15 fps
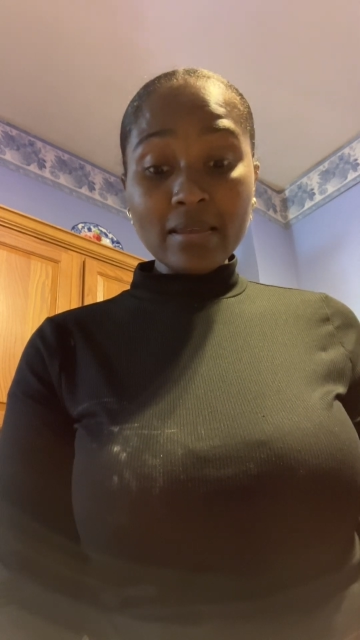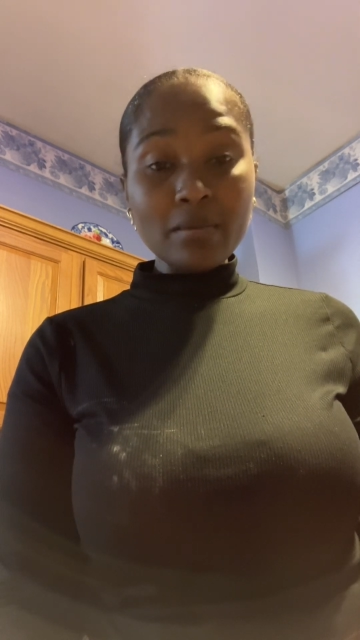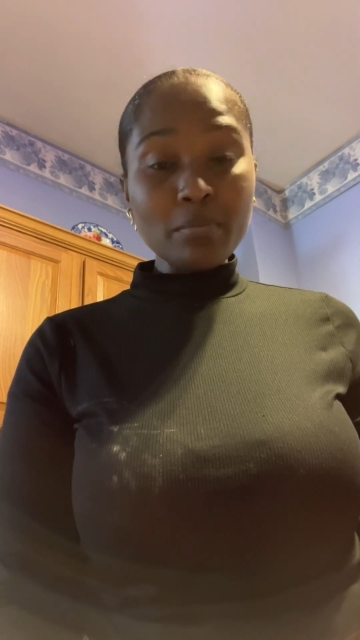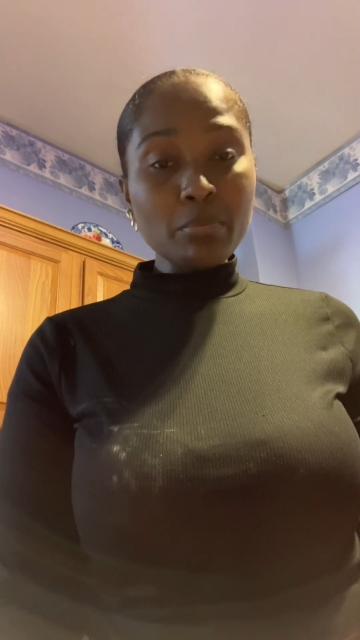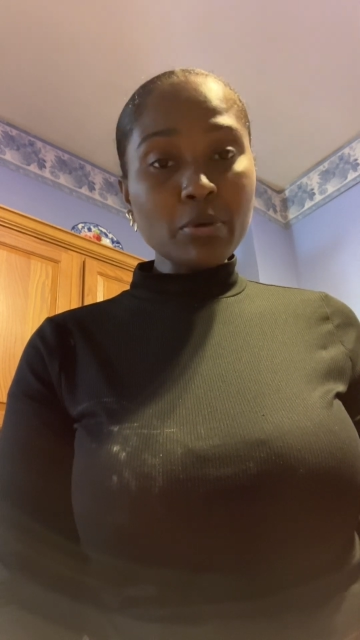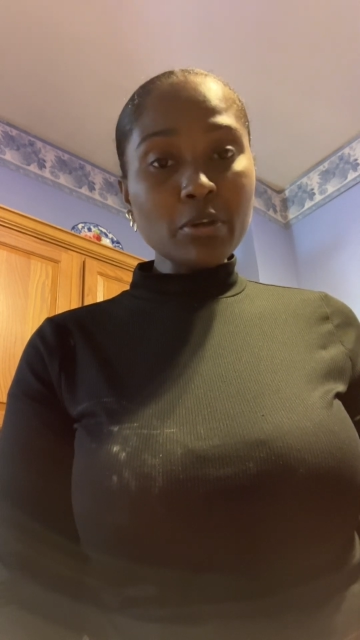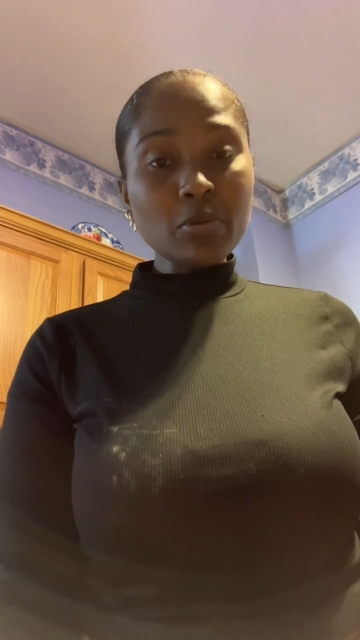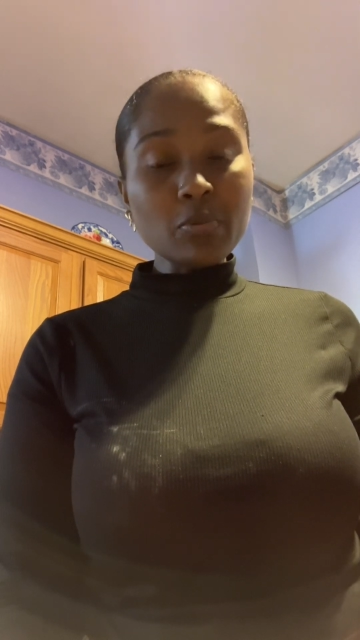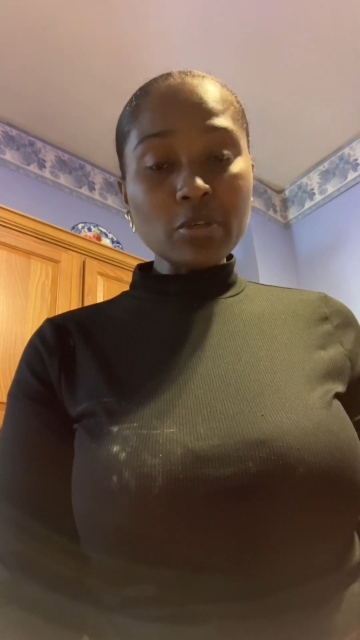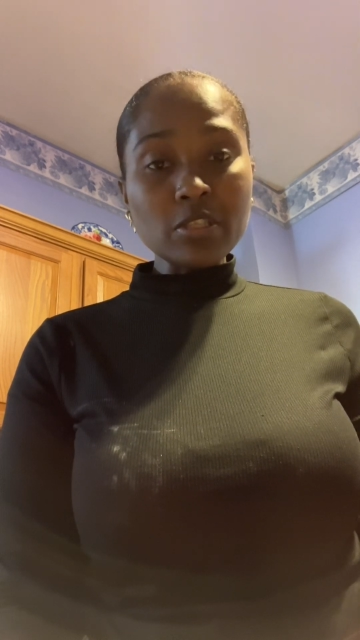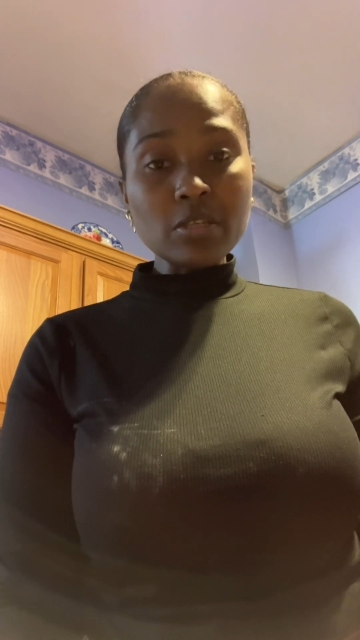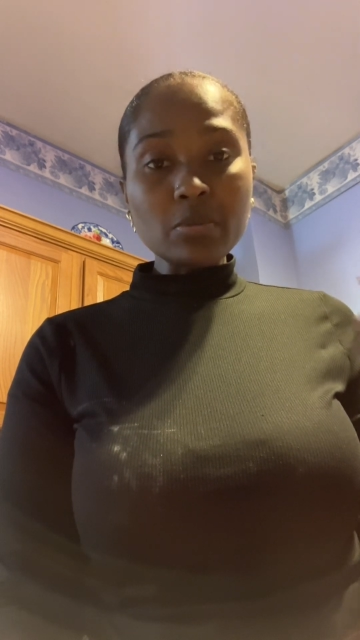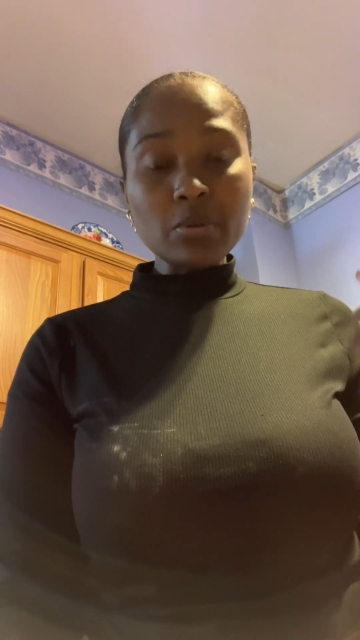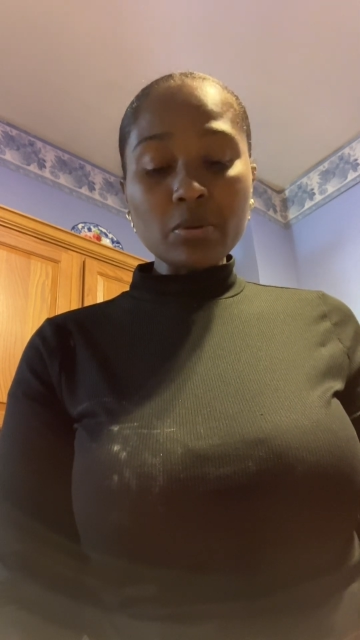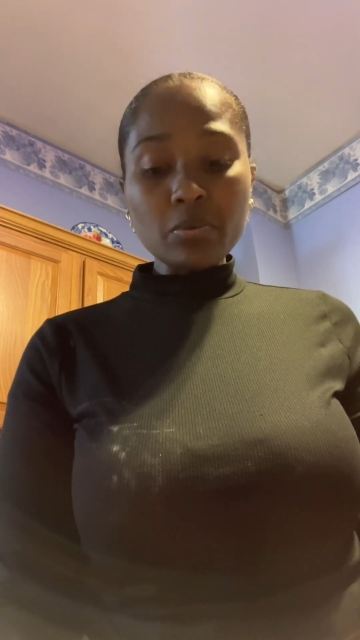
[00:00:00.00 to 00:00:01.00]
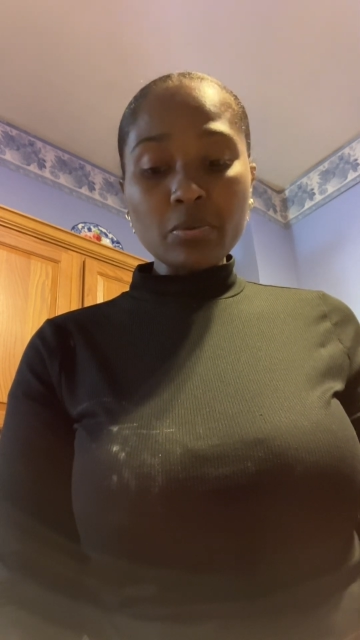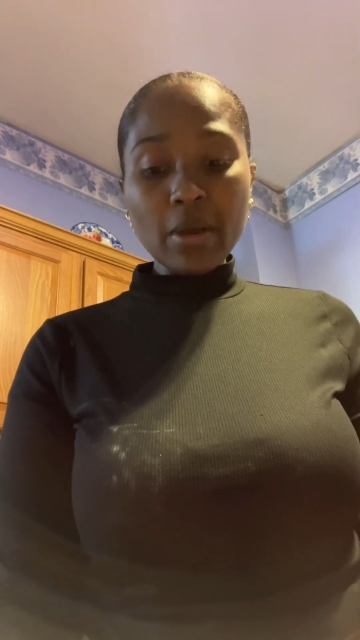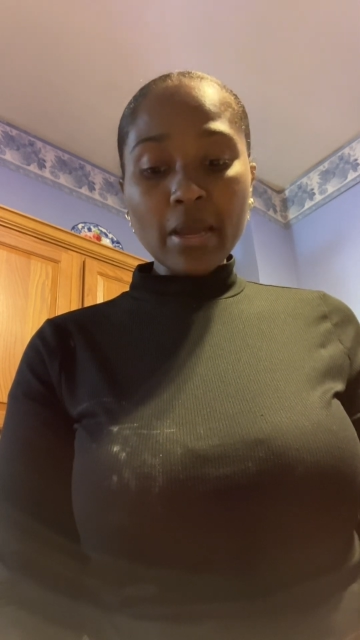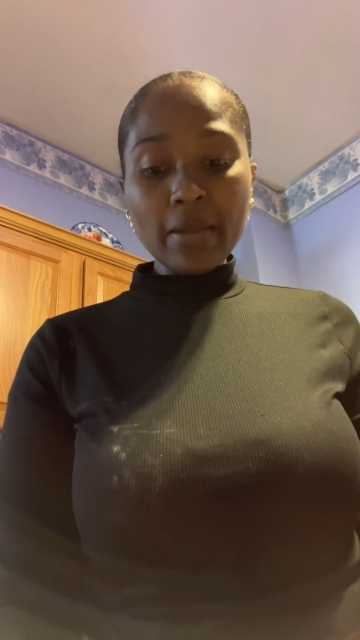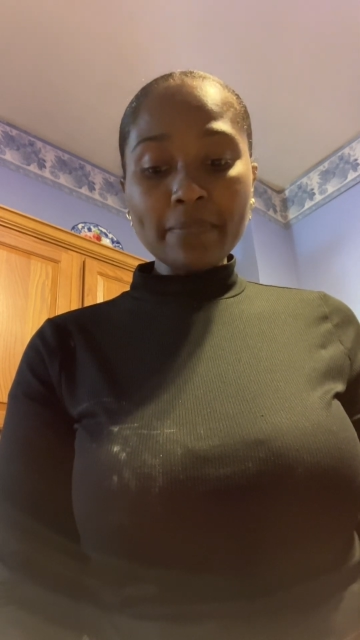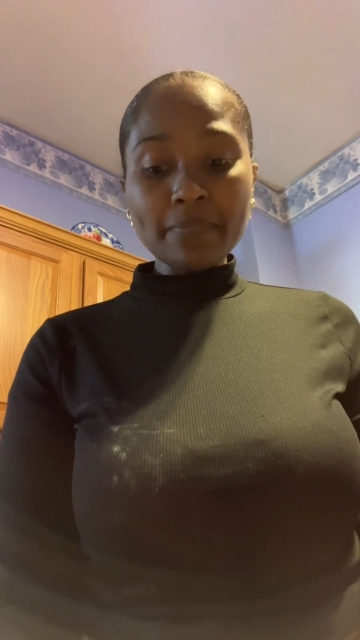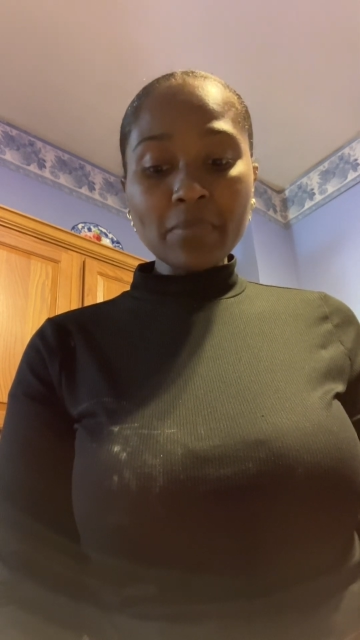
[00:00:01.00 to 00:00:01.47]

Pretty reasonable, right?